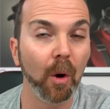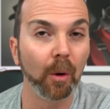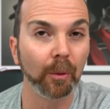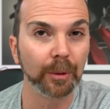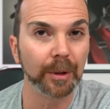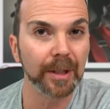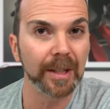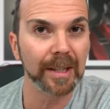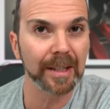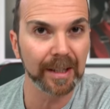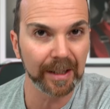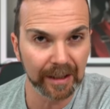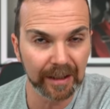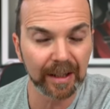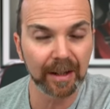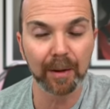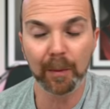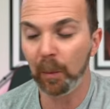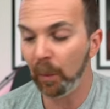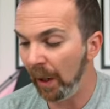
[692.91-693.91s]
on the
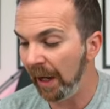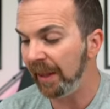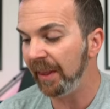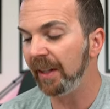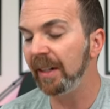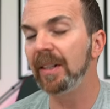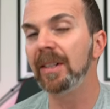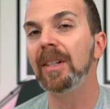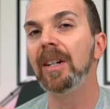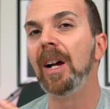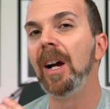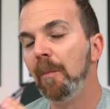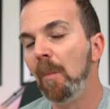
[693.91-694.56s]
sunny weather